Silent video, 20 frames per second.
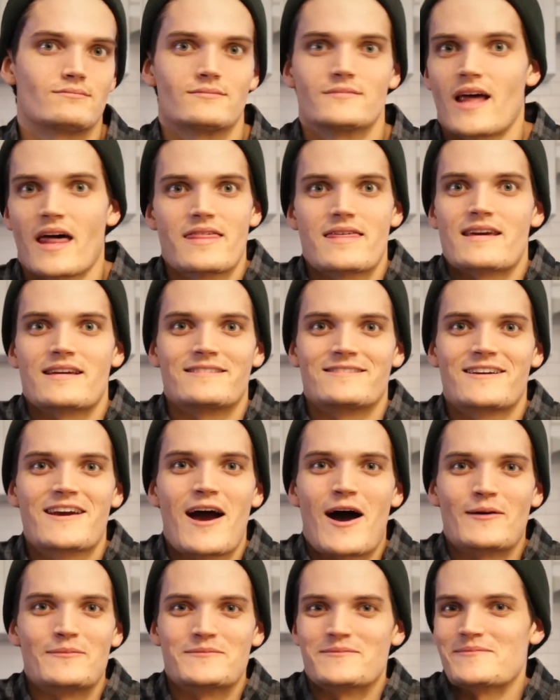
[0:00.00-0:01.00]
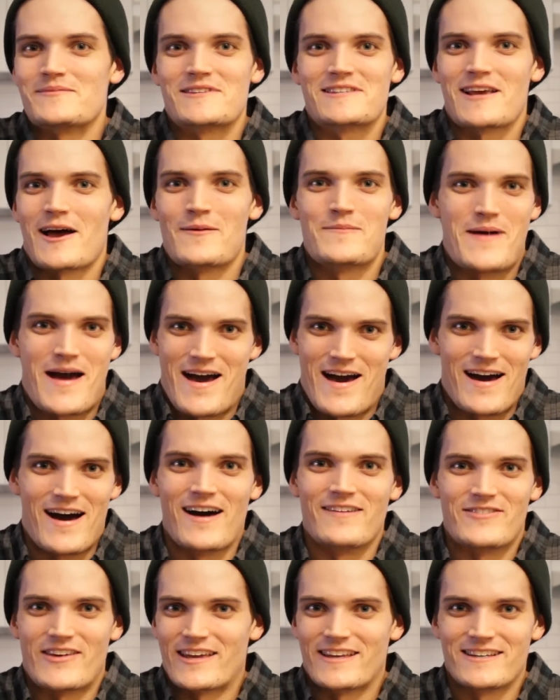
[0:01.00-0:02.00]
nothing comes about
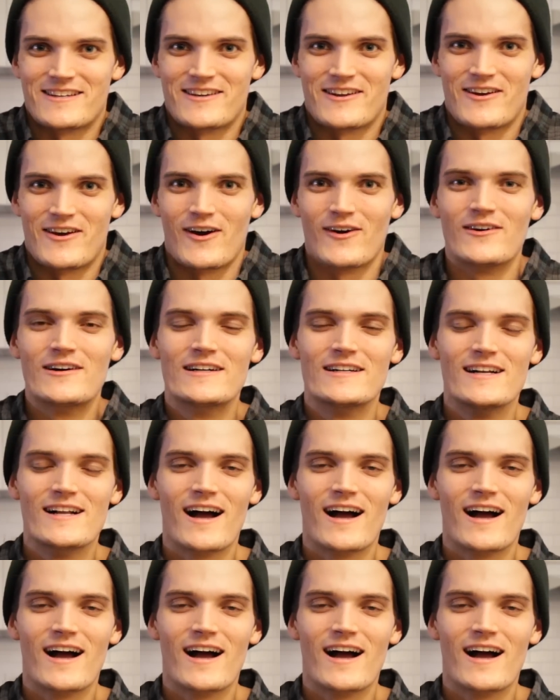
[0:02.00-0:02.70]
of it, you know?